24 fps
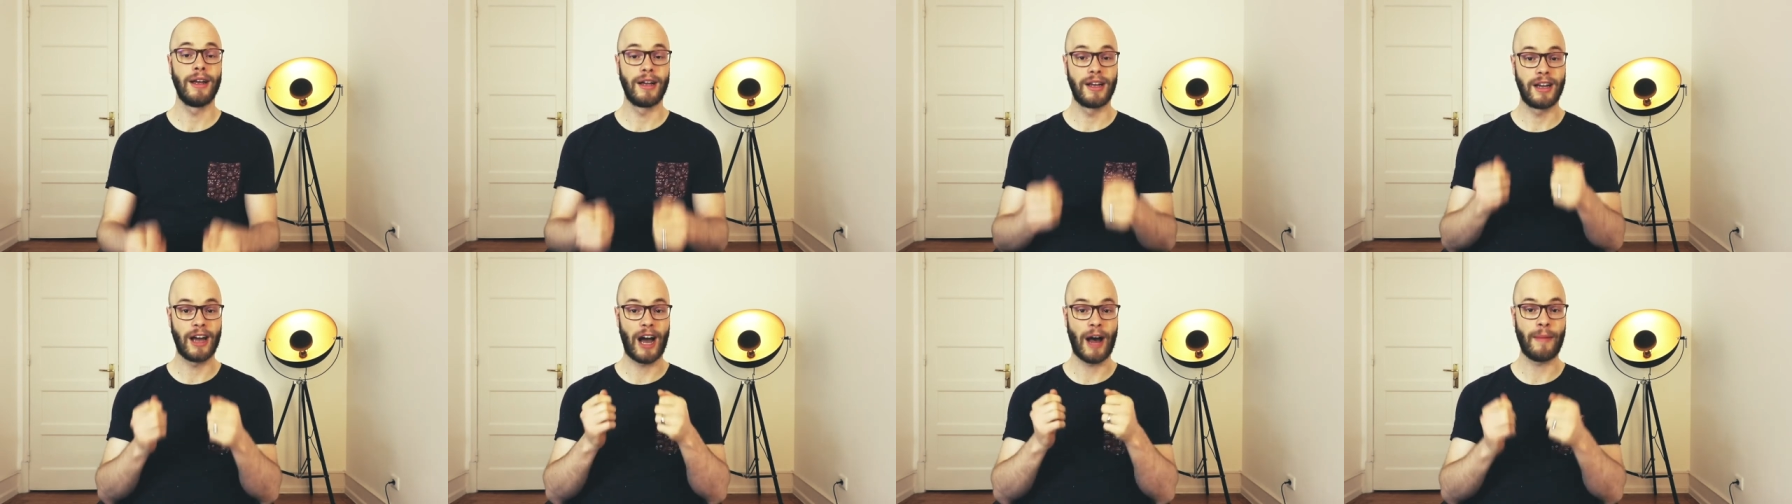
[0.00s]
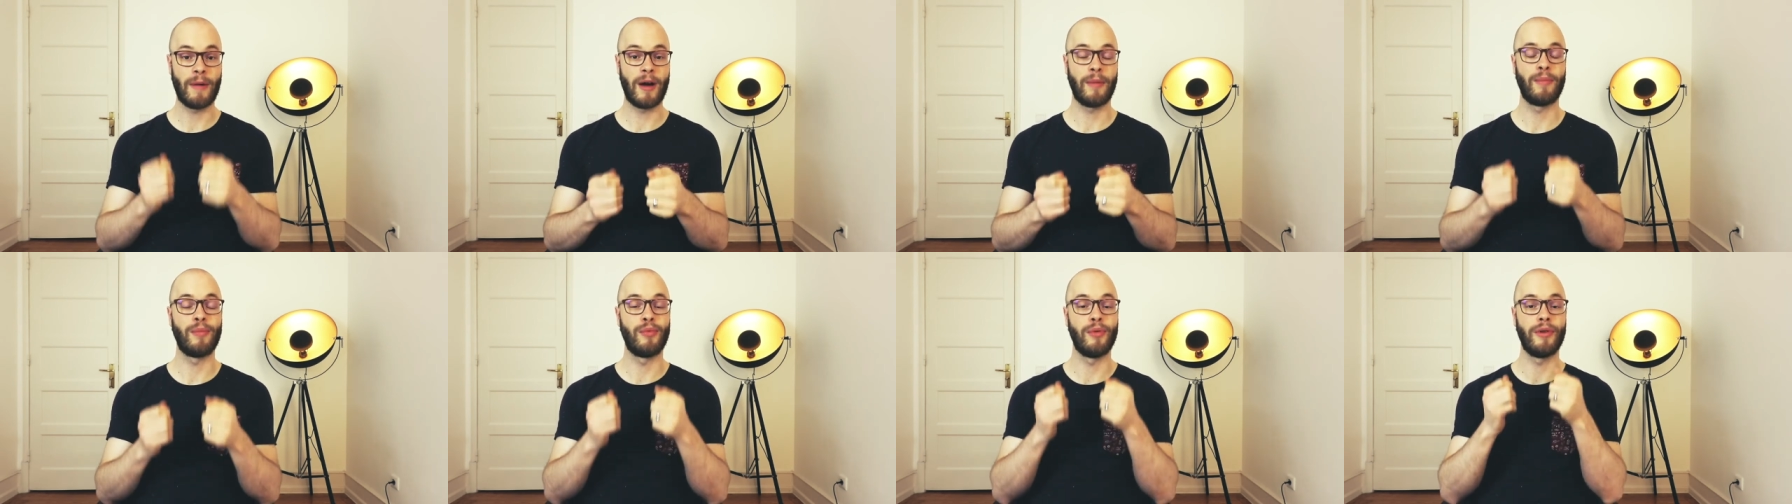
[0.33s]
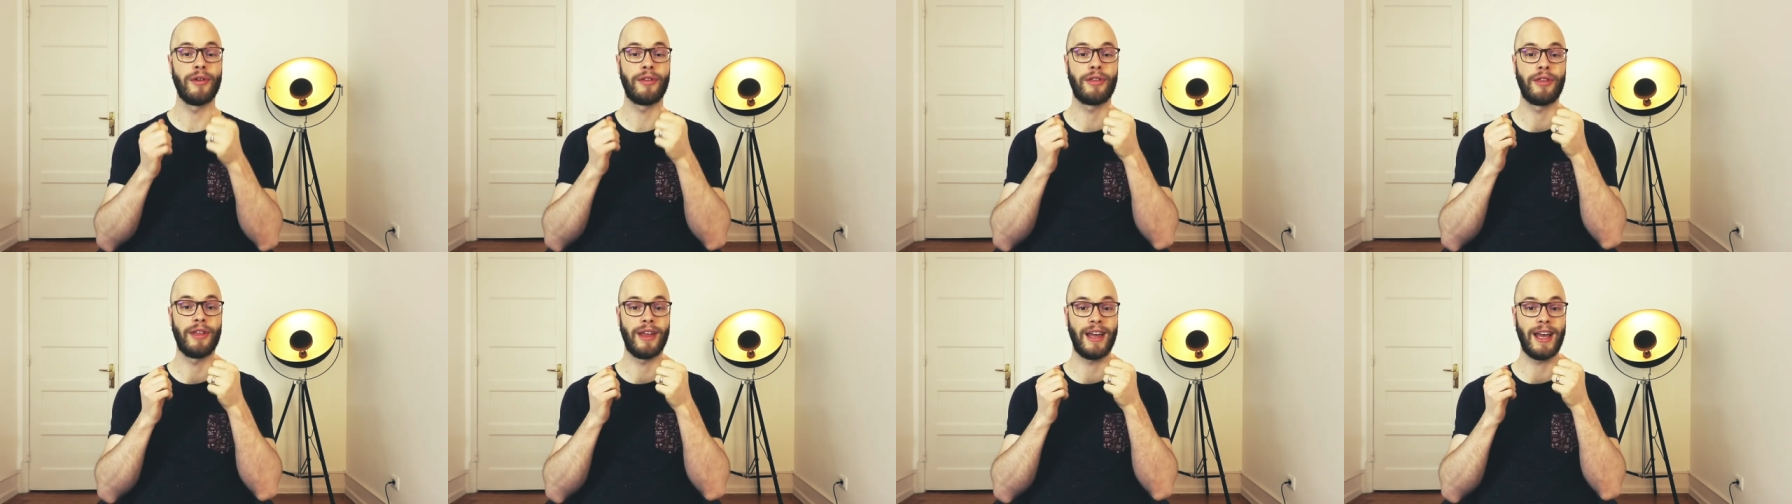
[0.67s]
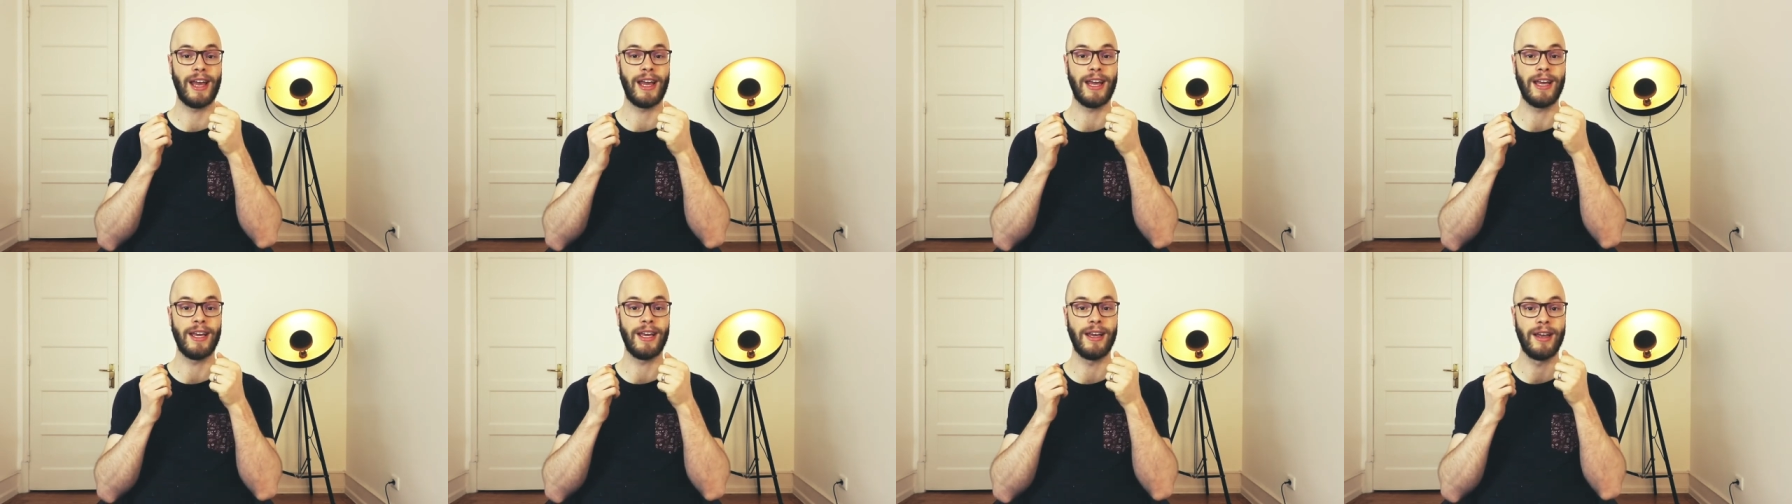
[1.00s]
come up with
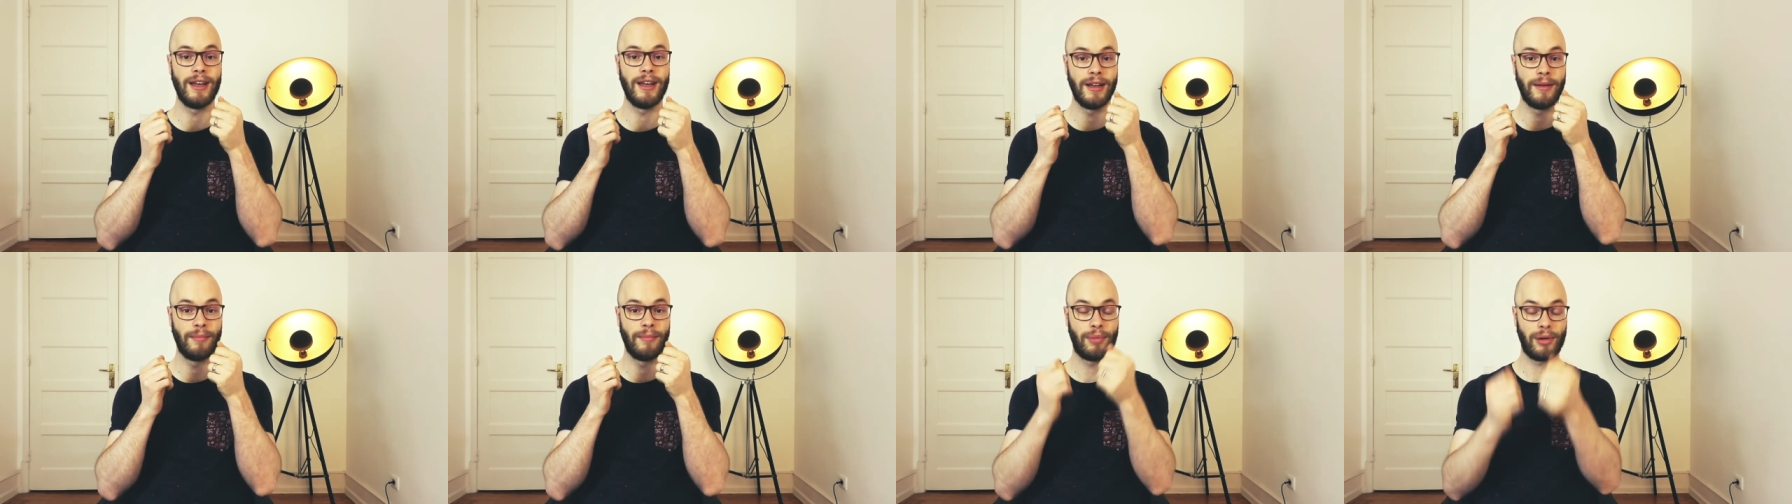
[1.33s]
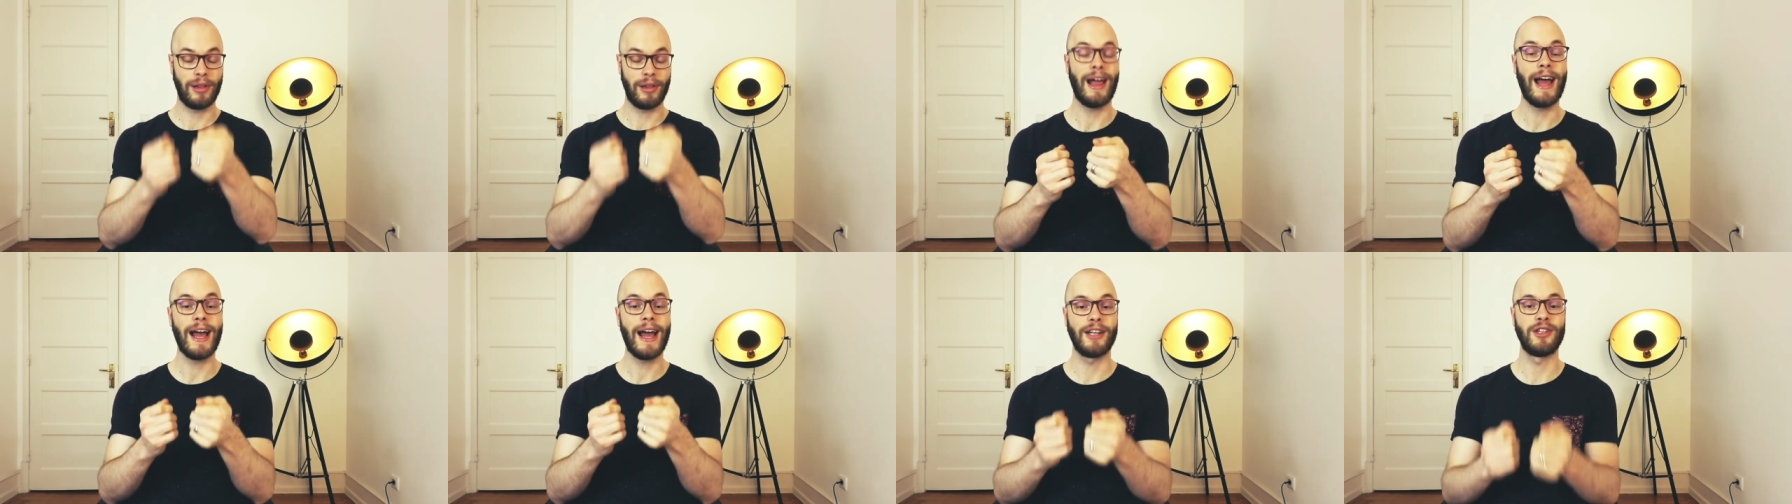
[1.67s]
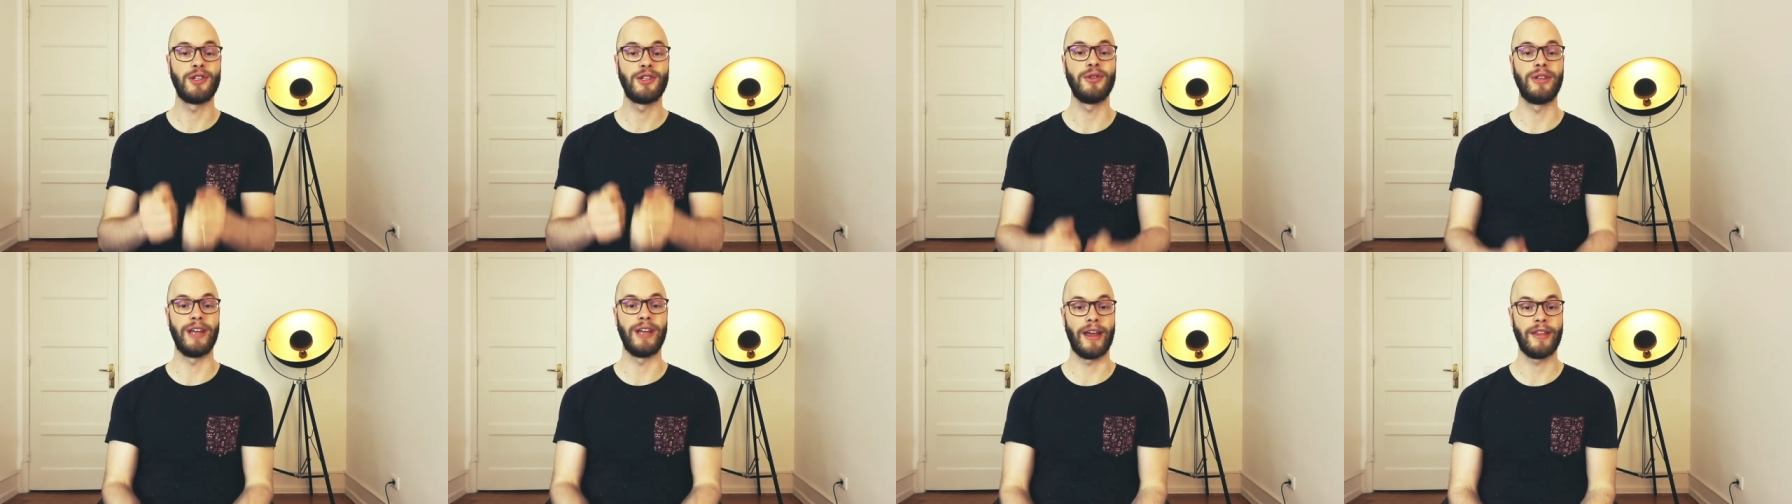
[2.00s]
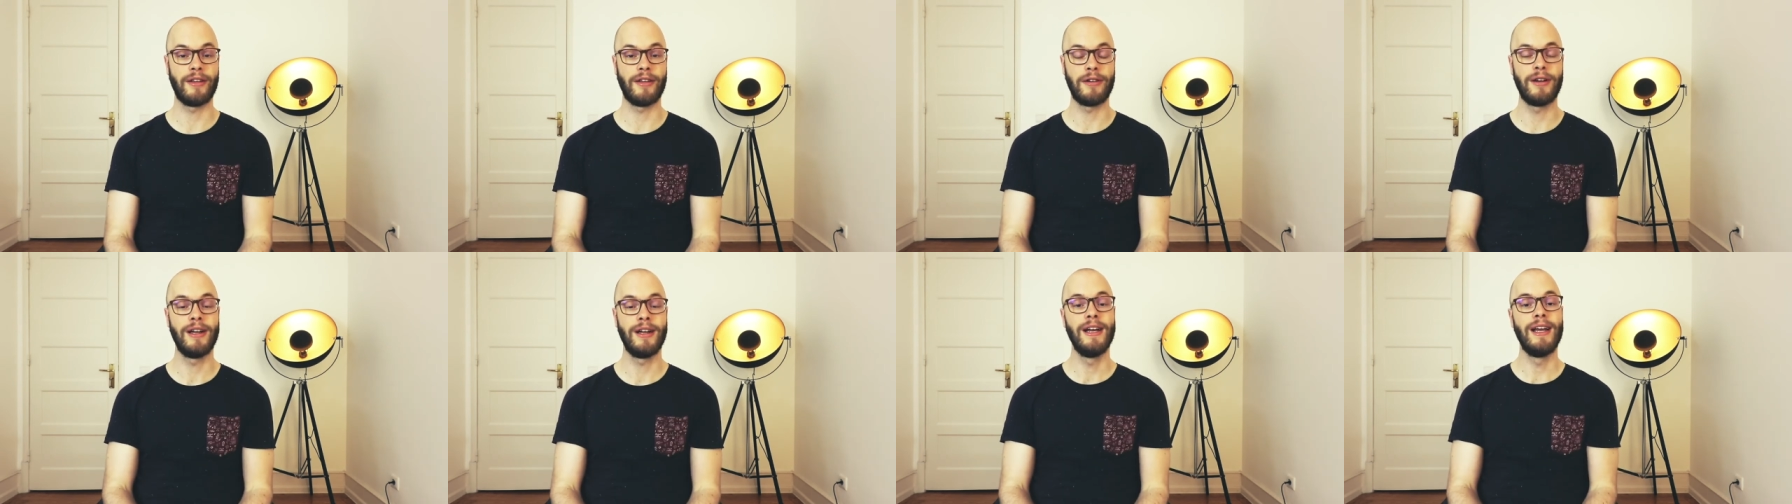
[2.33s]
a plan
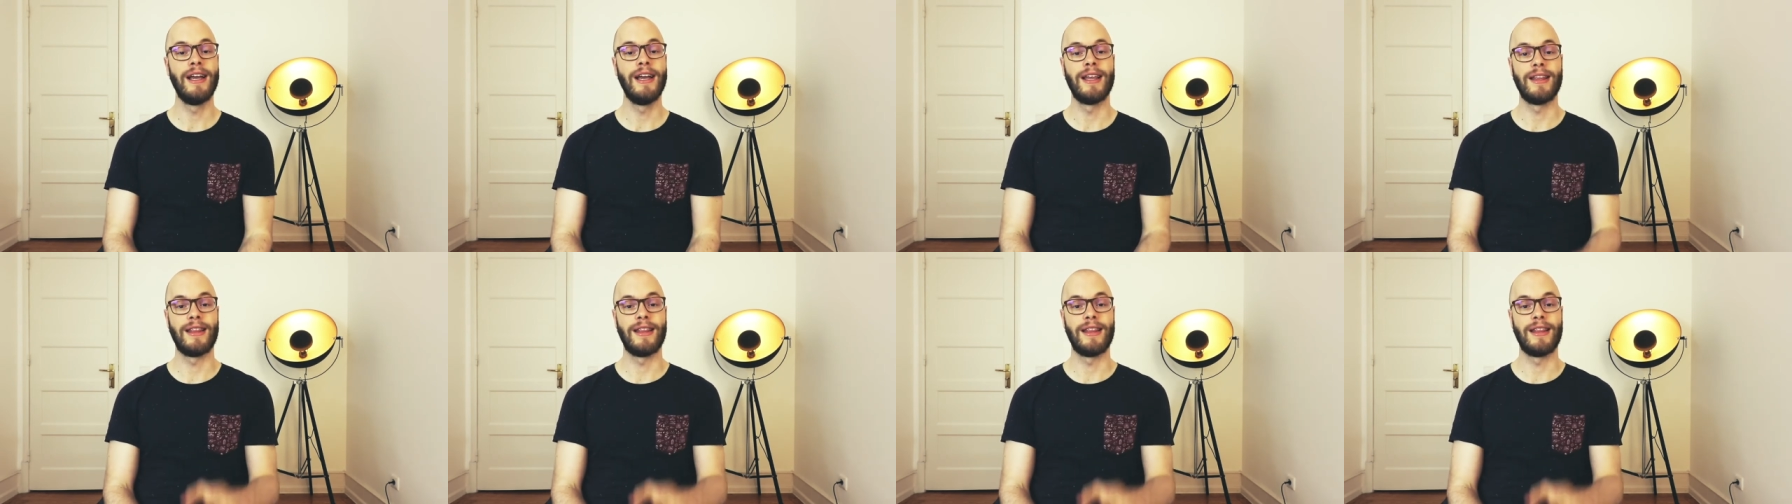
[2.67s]
together